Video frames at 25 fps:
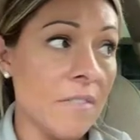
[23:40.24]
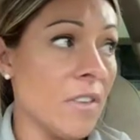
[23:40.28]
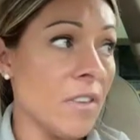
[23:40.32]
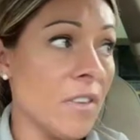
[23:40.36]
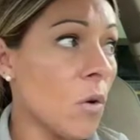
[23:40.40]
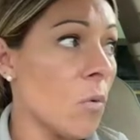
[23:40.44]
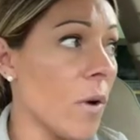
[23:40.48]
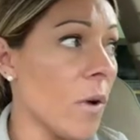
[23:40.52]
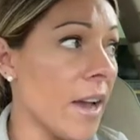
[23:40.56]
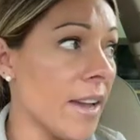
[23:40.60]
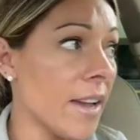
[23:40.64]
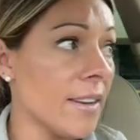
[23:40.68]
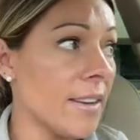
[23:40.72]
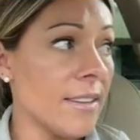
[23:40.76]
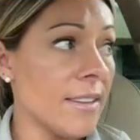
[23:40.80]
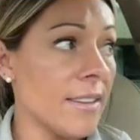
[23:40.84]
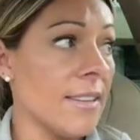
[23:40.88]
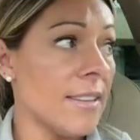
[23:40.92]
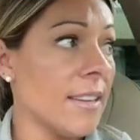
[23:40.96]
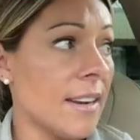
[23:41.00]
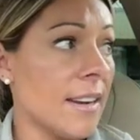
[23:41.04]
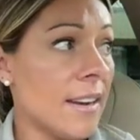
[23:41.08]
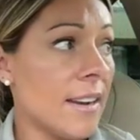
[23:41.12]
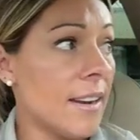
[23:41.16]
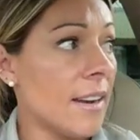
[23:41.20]
giving away
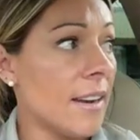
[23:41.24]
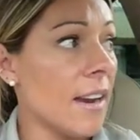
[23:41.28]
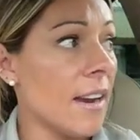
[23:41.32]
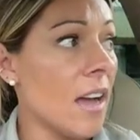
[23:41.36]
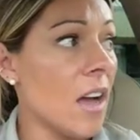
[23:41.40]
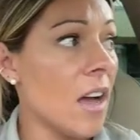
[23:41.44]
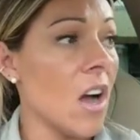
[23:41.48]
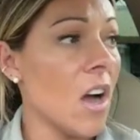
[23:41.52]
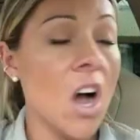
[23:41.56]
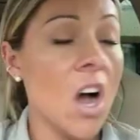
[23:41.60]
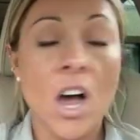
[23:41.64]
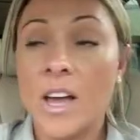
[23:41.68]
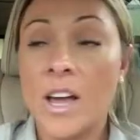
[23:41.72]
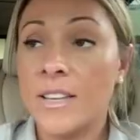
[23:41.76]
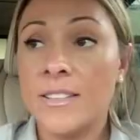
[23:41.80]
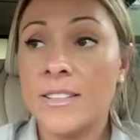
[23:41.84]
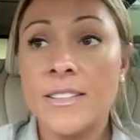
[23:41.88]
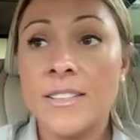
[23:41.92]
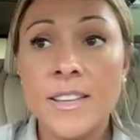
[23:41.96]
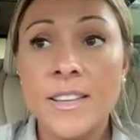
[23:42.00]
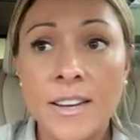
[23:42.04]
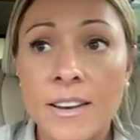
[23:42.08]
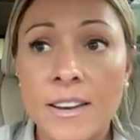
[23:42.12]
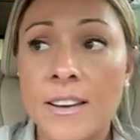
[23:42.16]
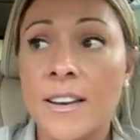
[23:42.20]
da da da
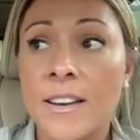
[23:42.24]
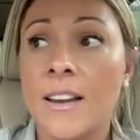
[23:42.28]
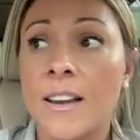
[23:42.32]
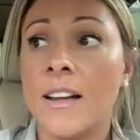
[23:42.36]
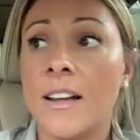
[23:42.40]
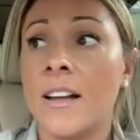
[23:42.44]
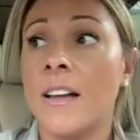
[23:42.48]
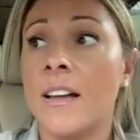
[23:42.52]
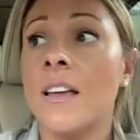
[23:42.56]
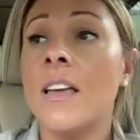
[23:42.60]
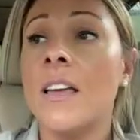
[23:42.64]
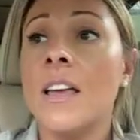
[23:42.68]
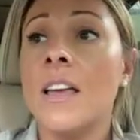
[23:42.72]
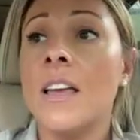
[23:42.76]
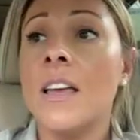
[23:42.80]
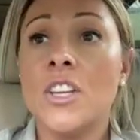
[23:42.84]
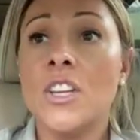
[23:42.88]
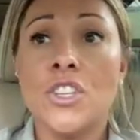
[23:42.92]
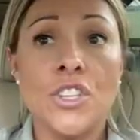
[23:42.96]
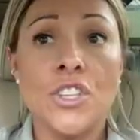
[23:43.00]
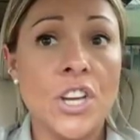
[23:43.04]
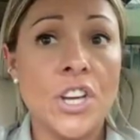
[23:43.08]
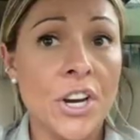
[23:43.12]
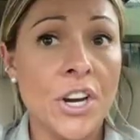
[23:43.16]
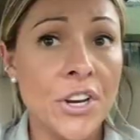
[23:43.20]
on da da da.
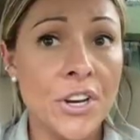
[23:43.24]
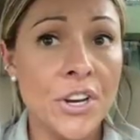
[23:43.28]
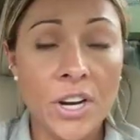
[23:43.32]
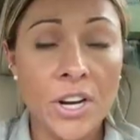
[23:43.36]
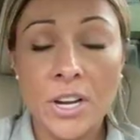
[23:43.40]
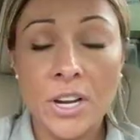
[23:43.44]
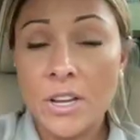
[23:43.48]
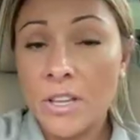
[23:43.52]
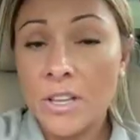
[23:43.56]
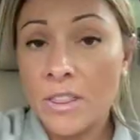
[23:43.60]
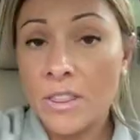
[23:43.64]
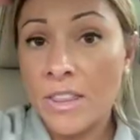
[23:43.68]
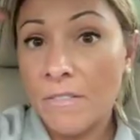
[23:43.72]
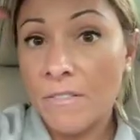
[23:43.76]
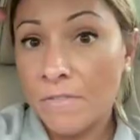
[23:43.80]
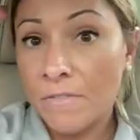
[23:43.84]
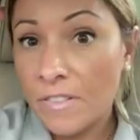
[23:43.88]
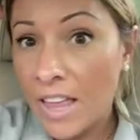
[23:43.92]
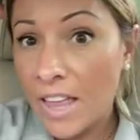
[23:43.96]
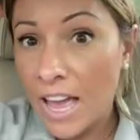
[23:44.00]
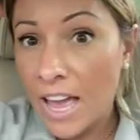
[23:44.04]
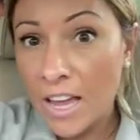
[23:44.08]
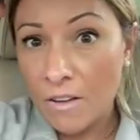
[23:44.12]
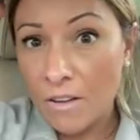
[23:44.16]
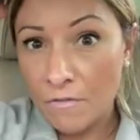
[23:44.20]
Share the
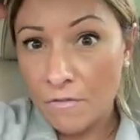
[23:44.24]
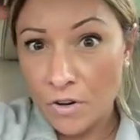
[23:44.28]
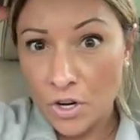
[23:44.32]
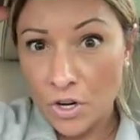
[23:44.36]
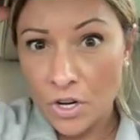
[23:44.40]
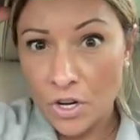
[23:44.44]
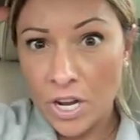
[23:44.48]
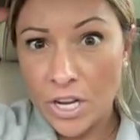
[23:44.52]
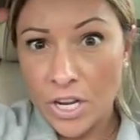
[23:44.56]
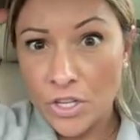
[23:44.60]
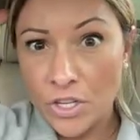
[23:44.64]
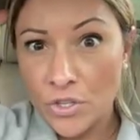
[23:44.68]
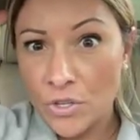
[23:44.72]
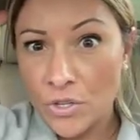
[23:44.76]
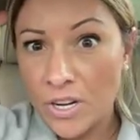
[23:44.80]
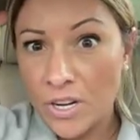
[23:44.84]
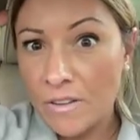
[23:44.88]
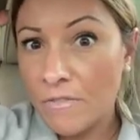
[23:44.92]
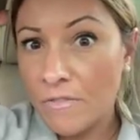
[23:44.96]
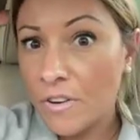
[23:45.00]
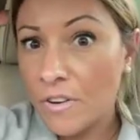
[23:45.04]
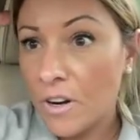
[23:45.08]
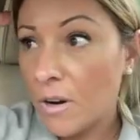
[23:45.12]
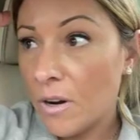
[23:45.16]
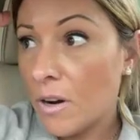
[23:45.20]
flag for your
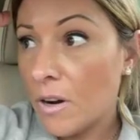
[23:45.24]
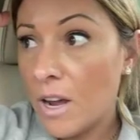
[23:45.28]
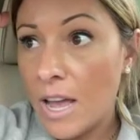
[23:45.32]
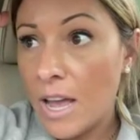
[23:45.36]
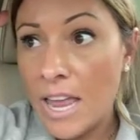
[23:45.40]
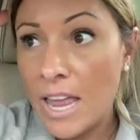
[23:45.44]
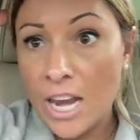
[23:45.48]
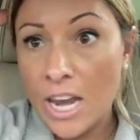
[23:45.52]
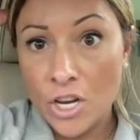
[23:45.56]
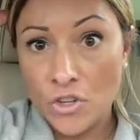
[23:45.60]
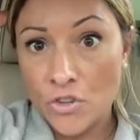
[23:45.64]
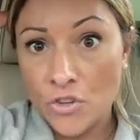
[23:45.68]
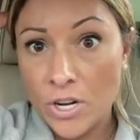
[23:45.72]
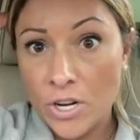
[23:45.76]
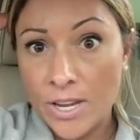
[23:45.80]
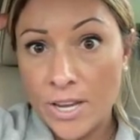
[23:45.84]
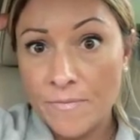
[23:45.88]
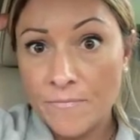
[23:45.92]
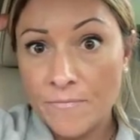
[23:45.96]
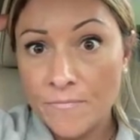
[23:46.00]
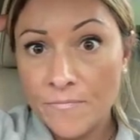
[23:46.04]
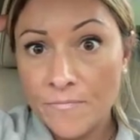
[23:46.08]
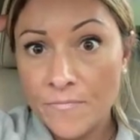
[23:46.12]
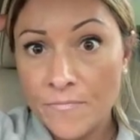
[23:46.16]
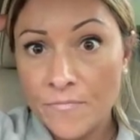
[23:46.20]
country for an
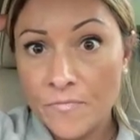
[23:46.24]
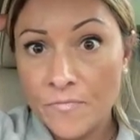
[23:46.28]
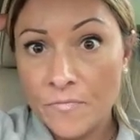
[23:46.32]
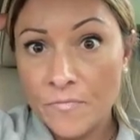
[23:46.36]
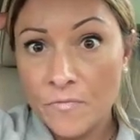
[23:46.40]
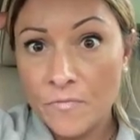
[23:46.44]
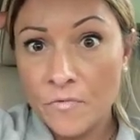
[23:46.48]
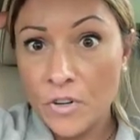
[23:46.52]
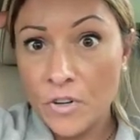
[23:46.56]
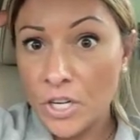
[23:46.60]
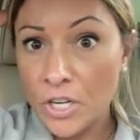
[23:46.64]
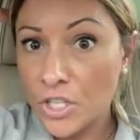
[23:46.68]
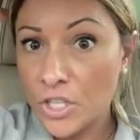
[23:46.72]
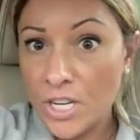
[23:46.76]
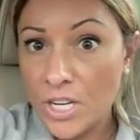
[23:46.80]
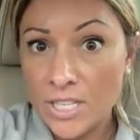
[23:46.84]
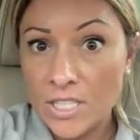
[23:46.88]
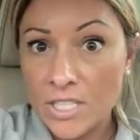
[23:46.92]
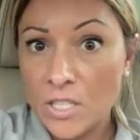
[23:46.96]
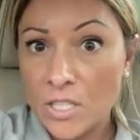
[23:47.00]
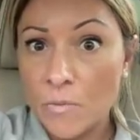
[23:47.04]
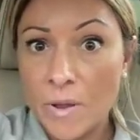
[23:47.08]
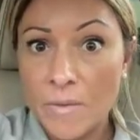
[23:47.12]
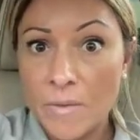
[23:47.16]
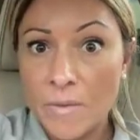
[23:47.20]
entry, for a
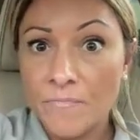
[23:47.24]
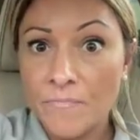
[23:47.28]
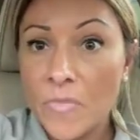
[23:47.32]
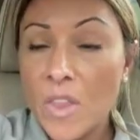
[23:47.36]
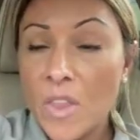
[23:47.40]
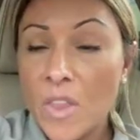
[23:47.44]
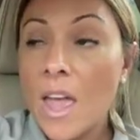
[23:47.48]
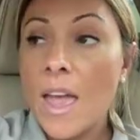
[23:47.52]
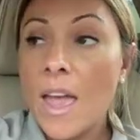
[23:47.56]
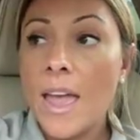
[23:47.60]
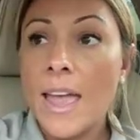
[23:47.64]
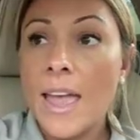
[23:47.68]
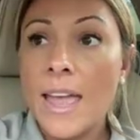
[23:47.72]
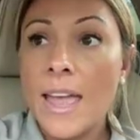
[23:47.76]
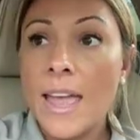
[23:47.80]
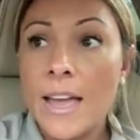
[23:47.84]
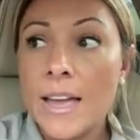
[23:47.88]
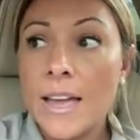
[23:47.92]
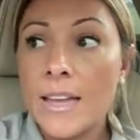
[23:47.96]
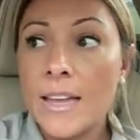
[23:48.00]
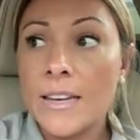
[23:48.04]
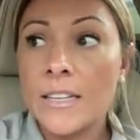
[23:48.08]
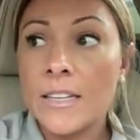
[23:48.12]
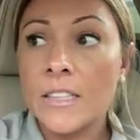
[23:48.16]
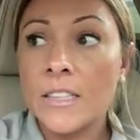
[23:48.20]
chance to win.
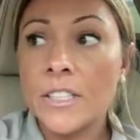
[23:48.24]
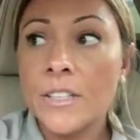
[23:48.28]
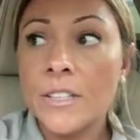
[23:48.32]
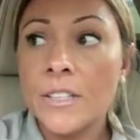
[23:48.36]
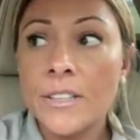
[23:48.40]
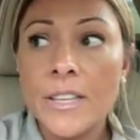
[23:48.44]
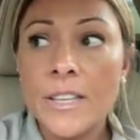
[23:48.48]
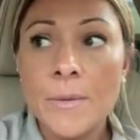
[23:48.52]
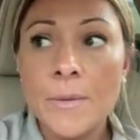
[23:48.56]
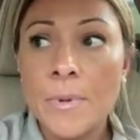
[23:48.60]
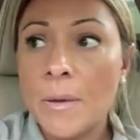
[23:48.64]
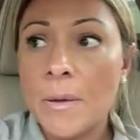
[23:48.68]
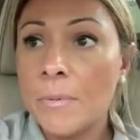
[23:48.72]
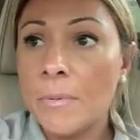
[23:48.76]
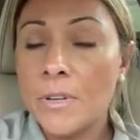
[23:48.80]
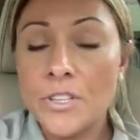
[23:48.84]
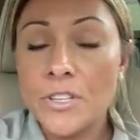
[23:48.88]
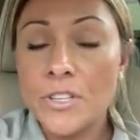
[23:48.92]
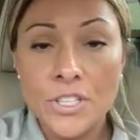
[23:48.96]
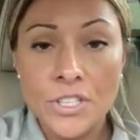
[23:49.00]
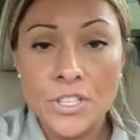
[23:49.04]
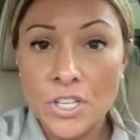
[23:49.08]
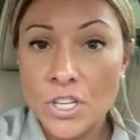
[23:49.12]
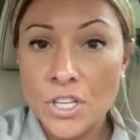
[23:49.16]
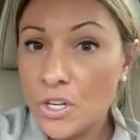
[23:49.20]
And literally,
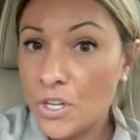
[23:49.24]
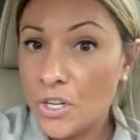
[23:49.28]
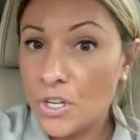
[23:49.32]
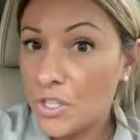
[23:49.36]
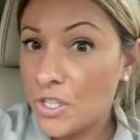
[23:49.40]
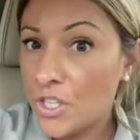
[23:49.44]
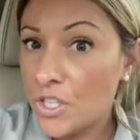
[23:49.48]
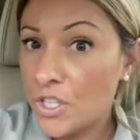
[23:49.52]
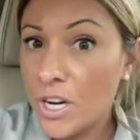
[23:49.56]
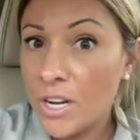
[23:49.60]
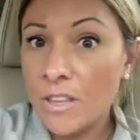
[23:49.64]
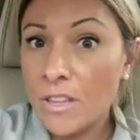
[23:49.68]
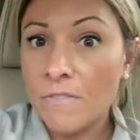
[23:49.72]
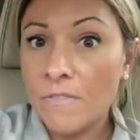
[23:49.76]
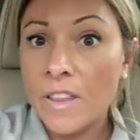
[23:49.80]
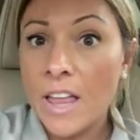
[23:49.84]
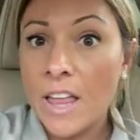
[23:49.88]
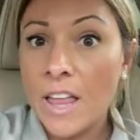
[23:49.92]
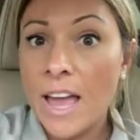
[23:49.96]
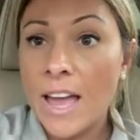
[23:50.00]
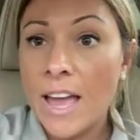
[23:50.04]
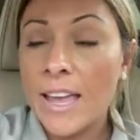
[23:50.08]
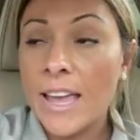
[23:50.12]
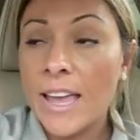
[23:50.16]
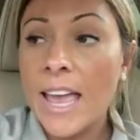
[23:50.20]
people are you just share the
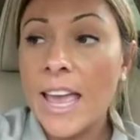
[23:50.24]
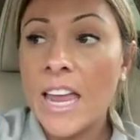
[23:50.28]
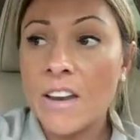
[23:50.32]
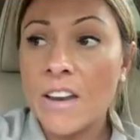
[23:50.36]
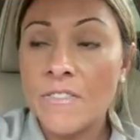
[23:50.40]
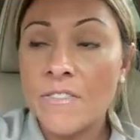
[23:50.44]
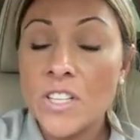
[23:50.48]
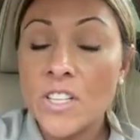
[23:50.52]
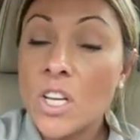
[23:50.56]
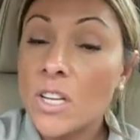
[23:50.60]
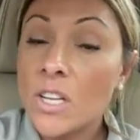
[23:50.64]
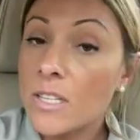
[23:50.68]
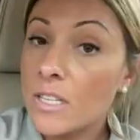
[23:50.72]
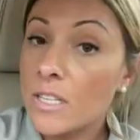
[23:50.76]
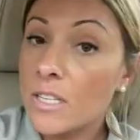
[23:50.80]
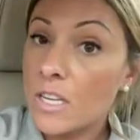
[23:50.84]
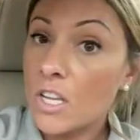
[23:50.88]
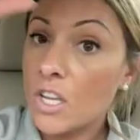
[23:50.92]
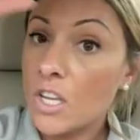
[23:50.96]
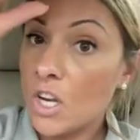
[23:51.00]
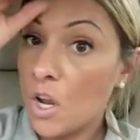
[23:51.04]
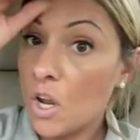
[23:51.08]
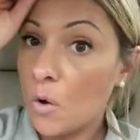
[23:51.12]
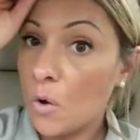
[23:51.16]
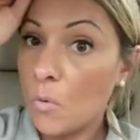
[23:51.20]
flag, and if it's on,